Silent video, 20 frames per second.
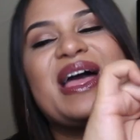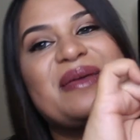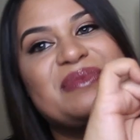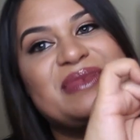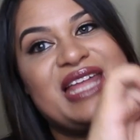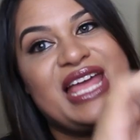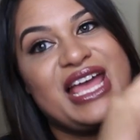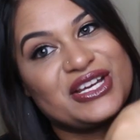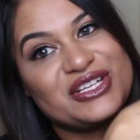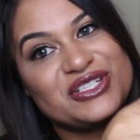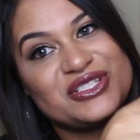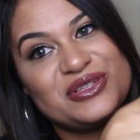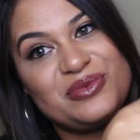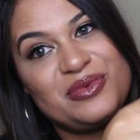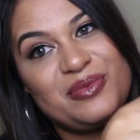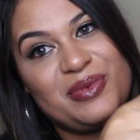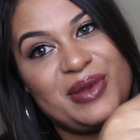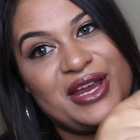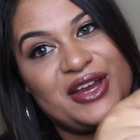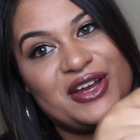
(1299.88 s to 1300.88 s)
I'm an extra
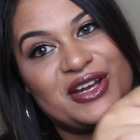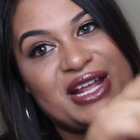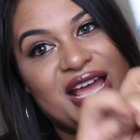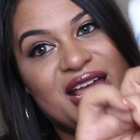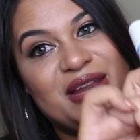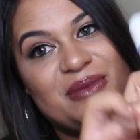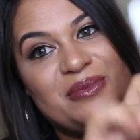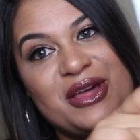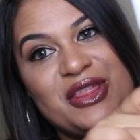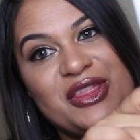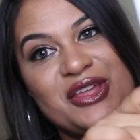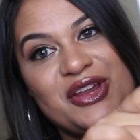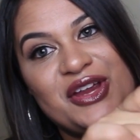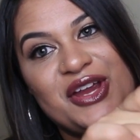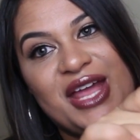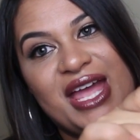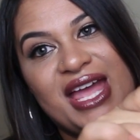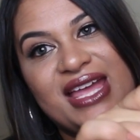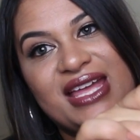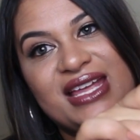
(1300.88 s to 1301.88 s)
prepared kind of
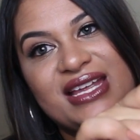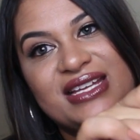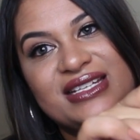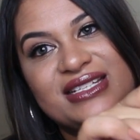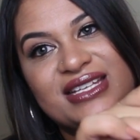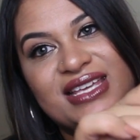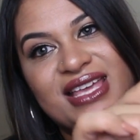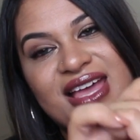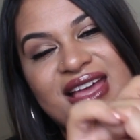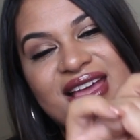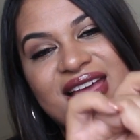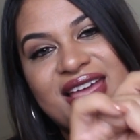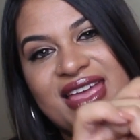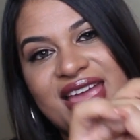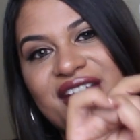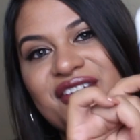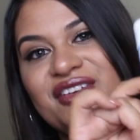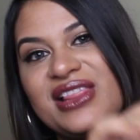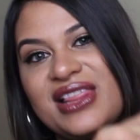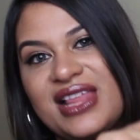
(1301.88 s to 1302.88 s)
mother, and yeah, I
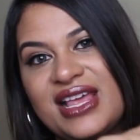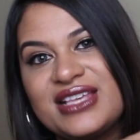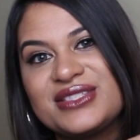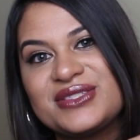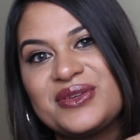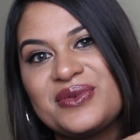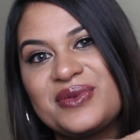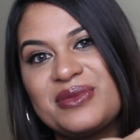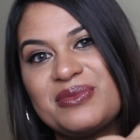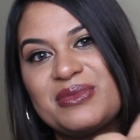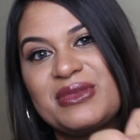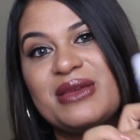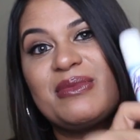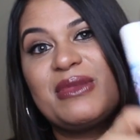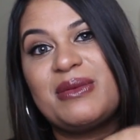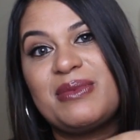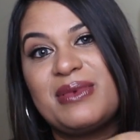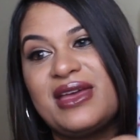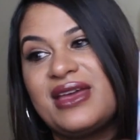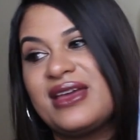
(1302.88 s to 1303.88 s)
carry Lysol with me in
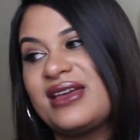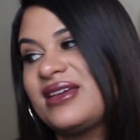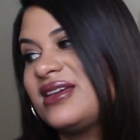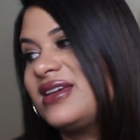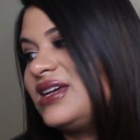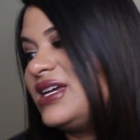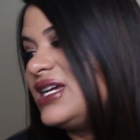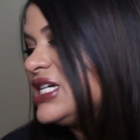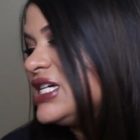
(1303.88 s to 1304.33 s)
my bag.